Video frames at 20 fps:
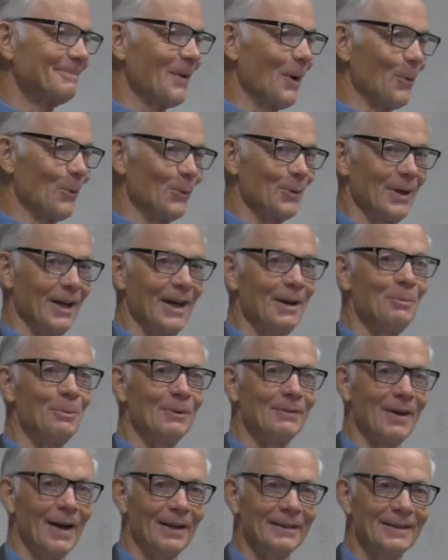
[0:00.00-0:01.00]
Okay,
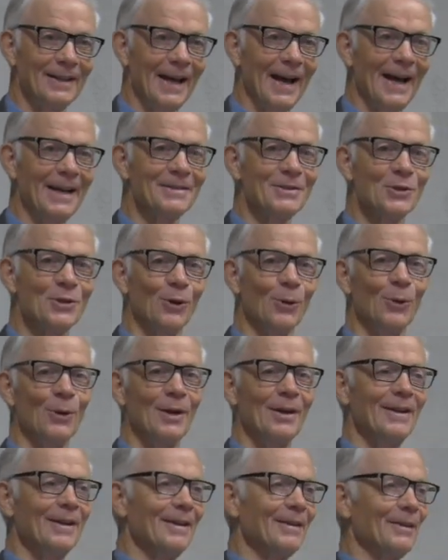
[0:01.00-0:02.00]
we've got that. So
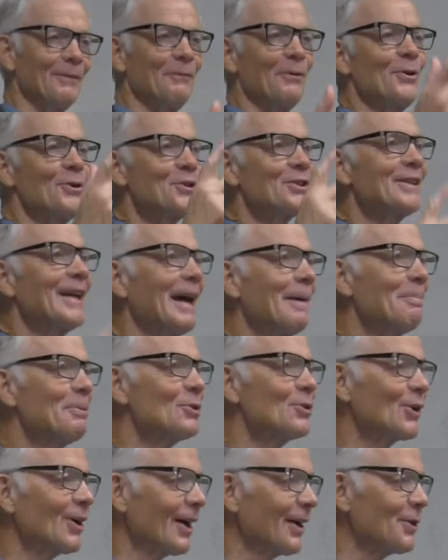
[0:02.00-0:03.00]
the first step
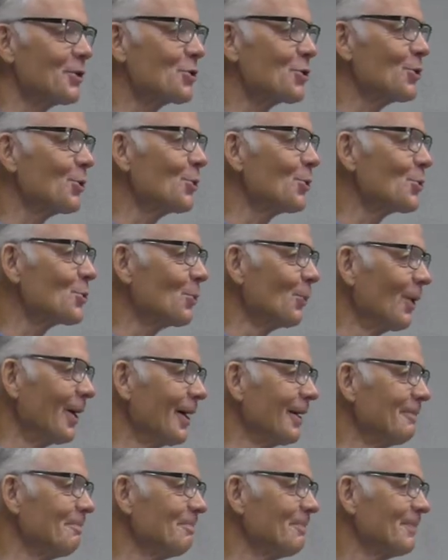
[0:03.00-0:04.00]
is you got to choose
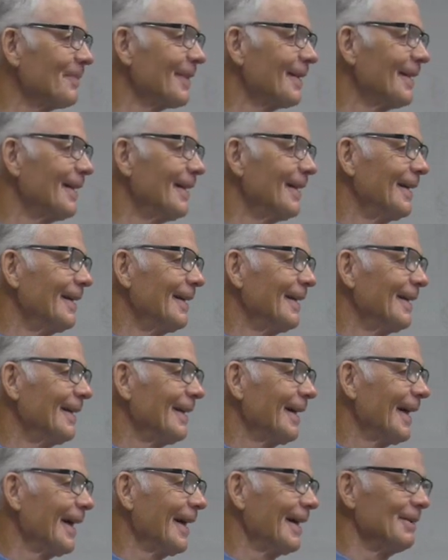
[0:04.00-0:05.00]
one.
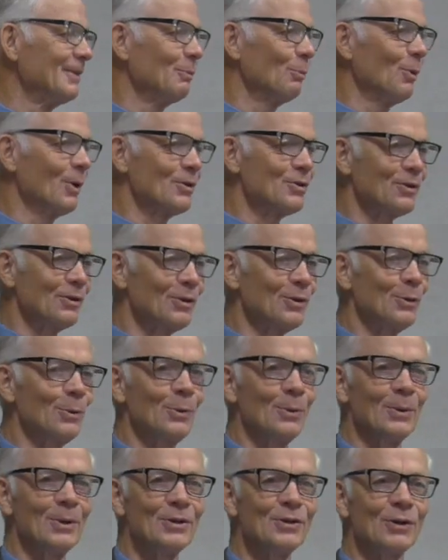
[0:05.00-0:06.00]
And what you
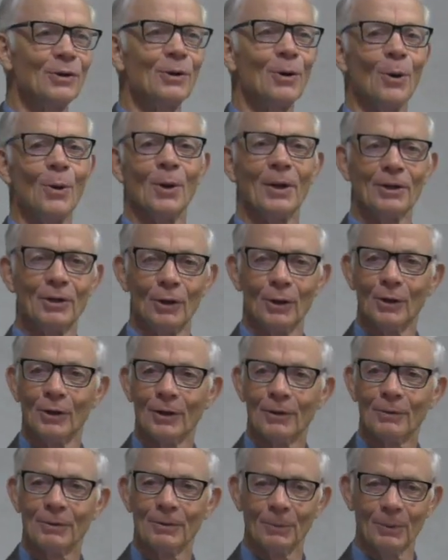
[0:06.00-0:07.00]
do is you go and you
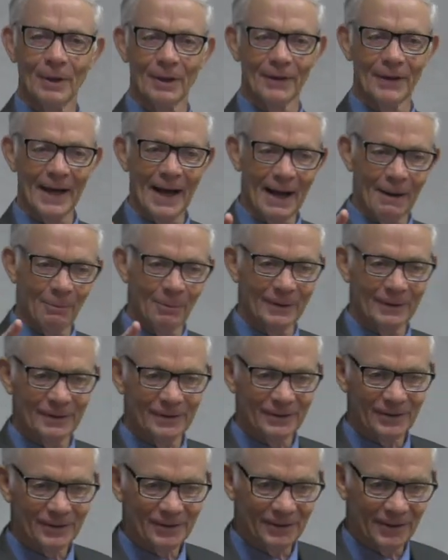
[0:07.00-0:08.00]
look, well, that
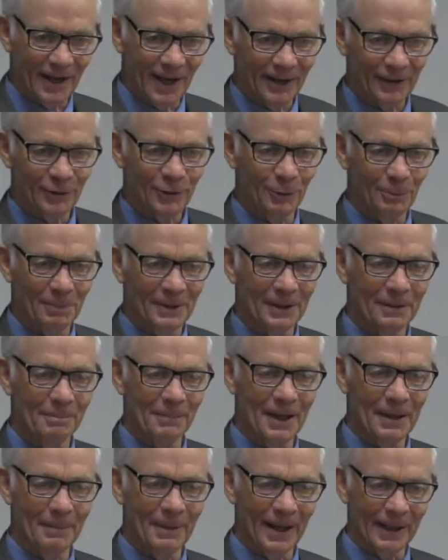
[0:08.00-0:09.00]
one's not too big.
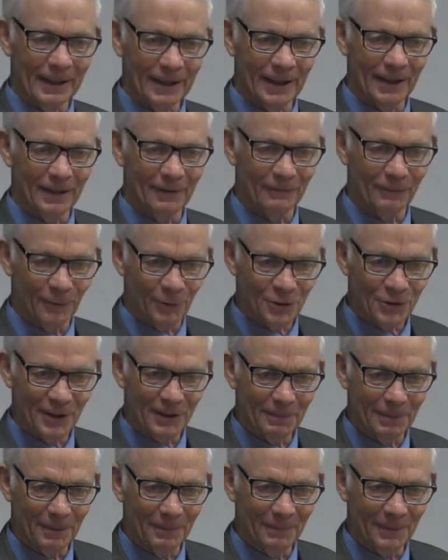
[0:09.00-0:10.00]
Maybe I can get it for
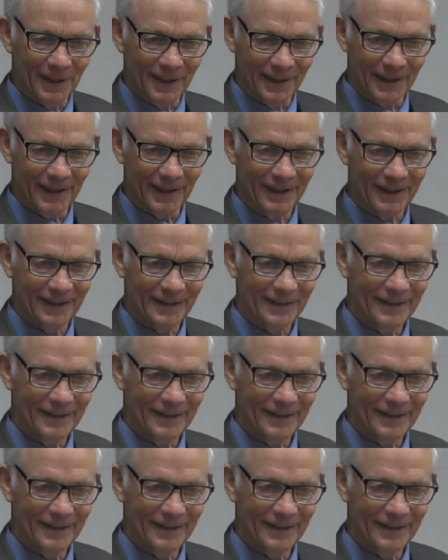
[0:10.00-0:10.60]
cheaper money.